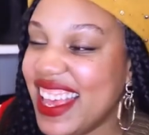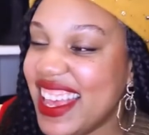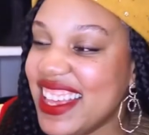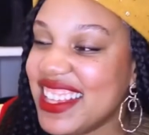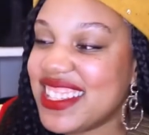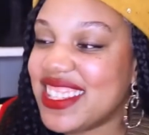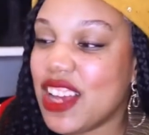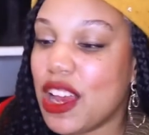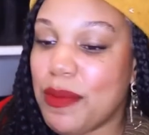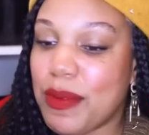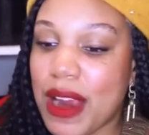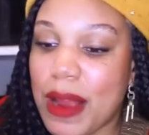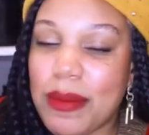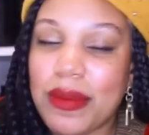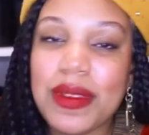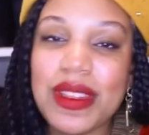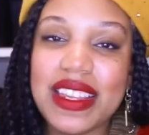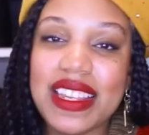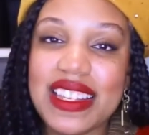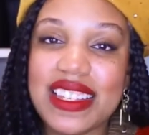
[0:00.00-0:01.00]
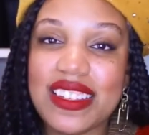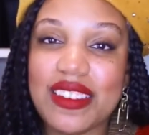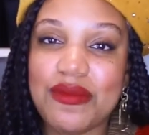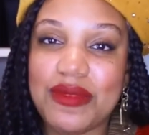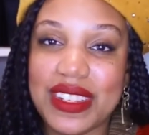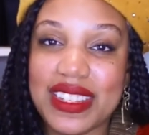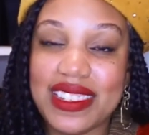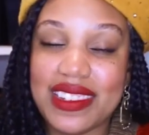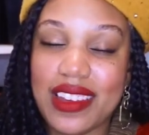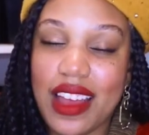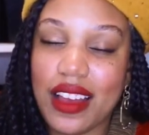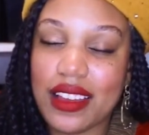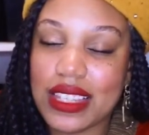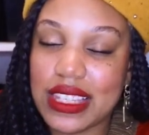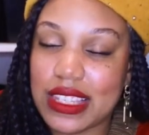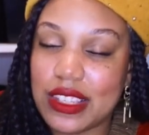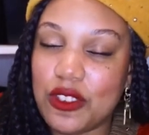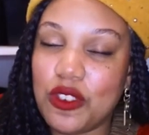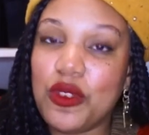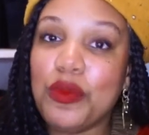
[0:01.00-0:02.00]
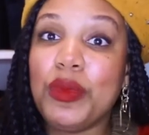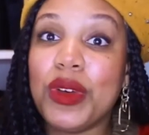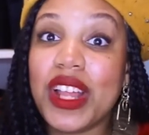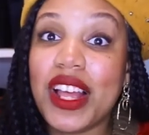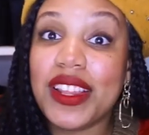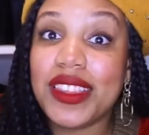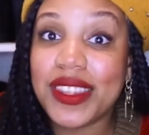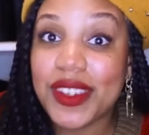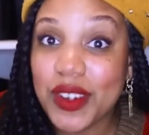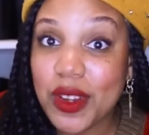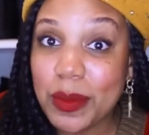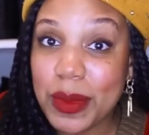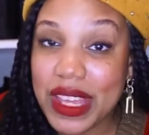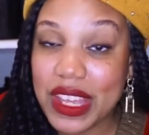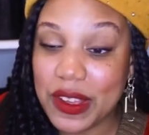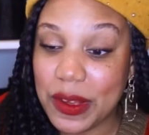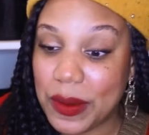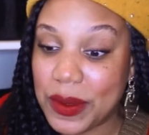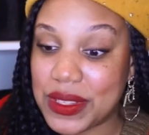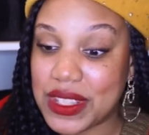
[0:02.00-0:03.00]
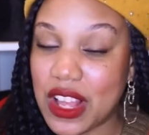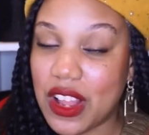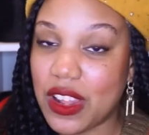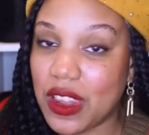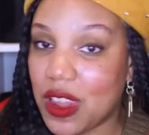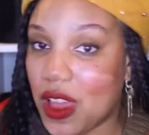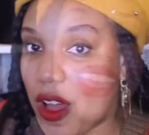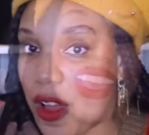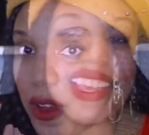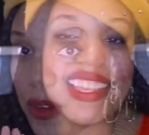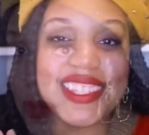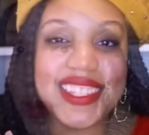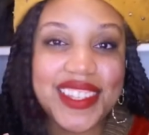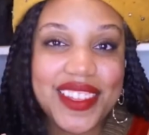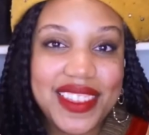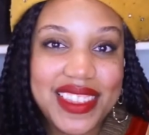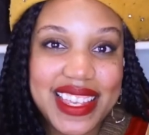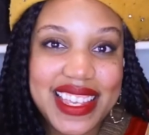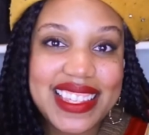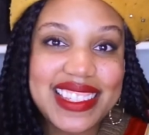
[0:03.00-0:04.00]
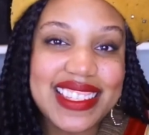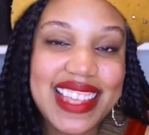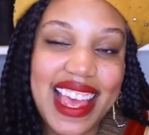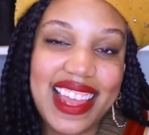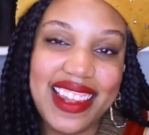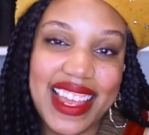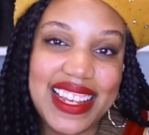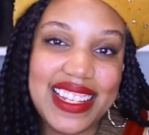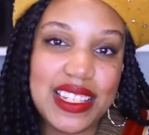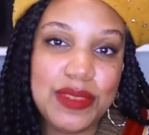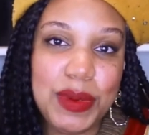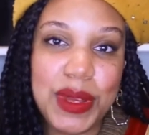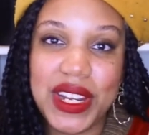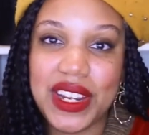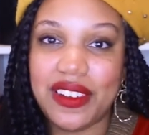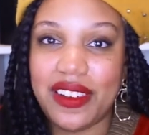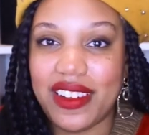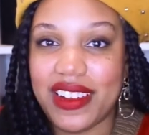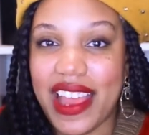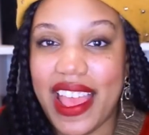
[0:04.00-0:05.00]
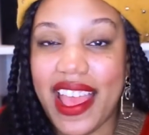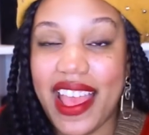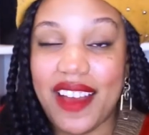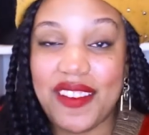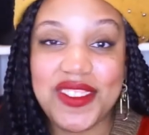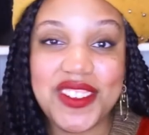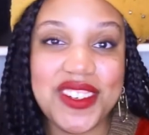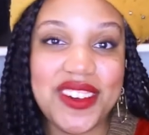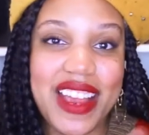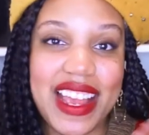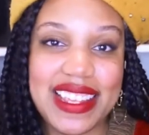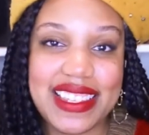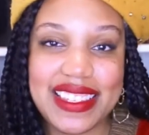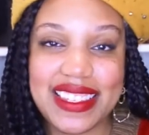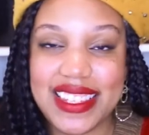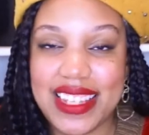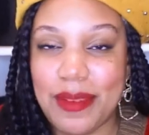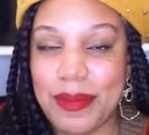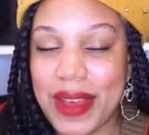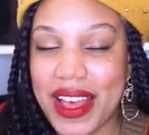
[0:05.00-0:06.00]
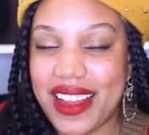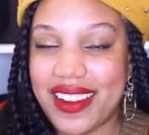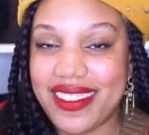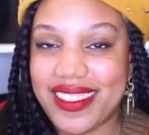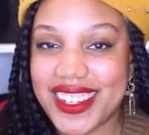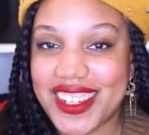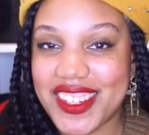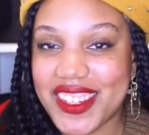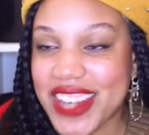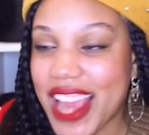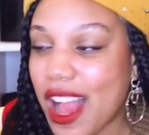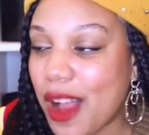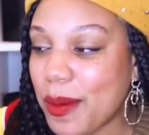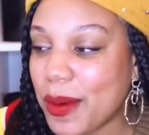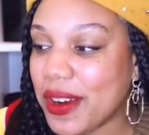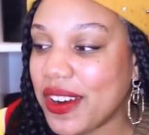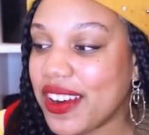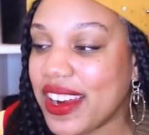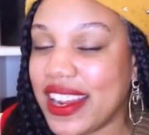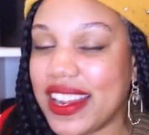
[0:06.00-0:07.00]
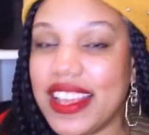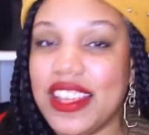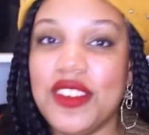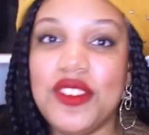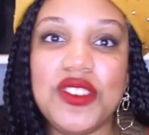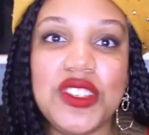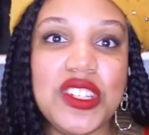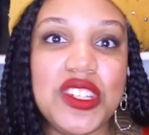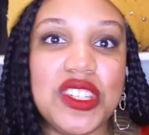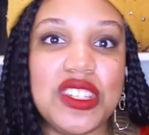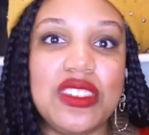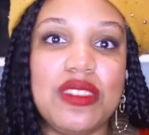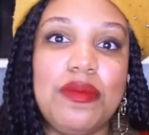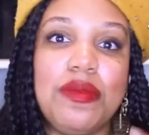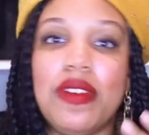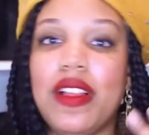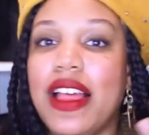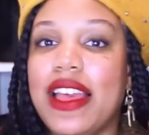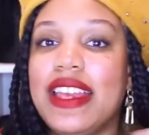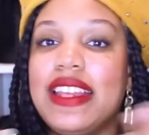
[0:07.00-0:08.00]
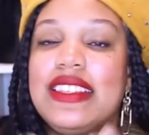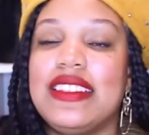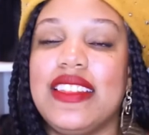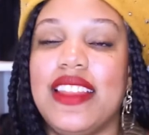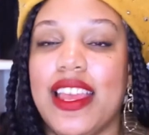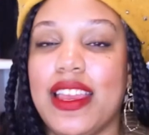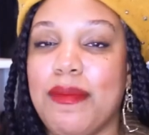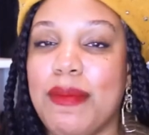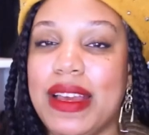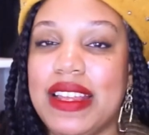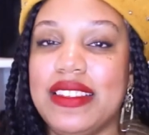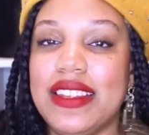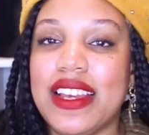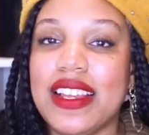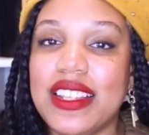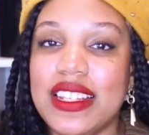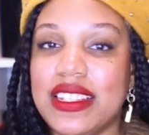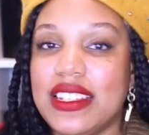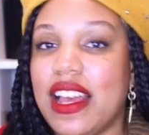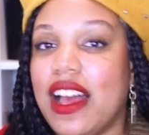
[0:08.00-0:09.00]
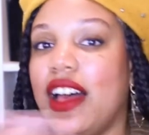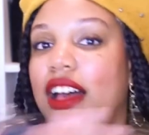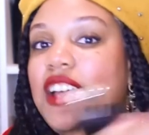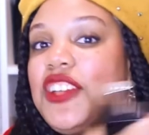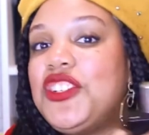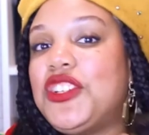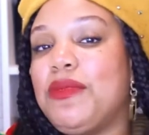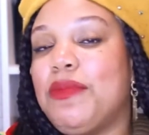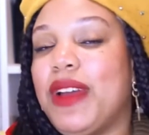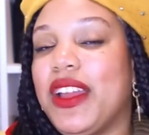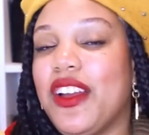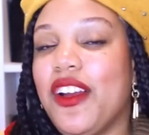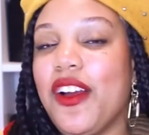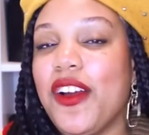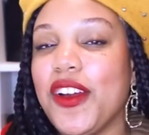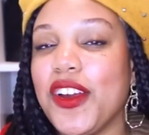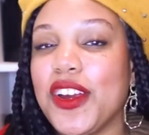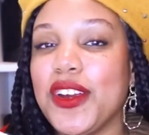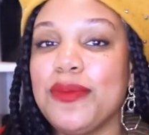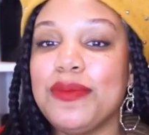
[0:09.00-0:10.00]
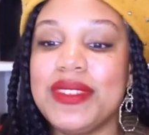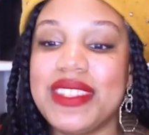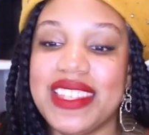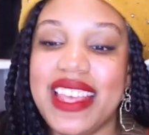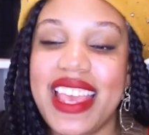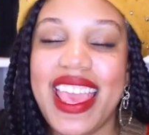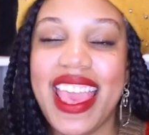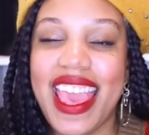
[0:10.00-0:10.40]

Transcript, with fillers: so I probably need to restock soon, but a little bit goes a long way. So, this I like to put it on after I step out of the shower, and I usually just apply it to like my decolletage and my arms.